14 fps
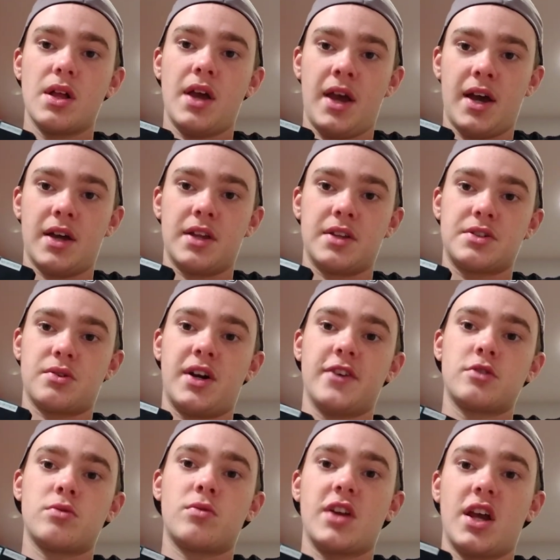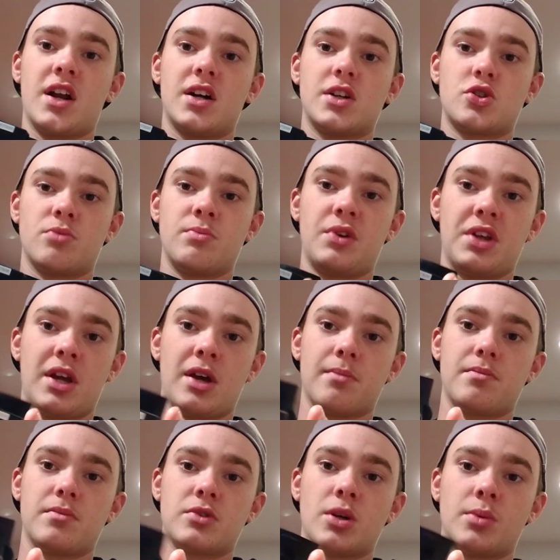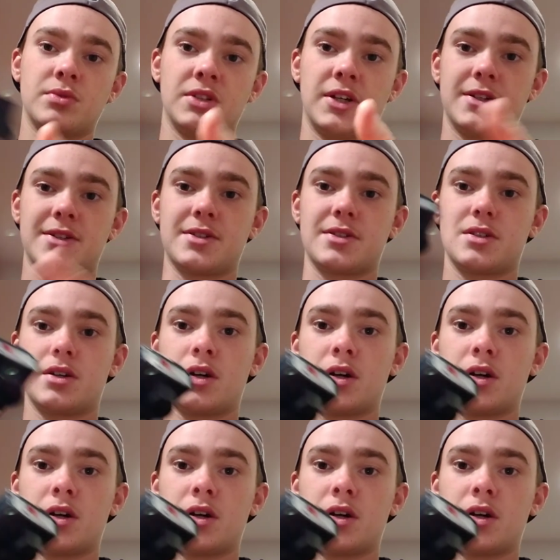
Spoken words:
and so I have 2800 milliamp AA's.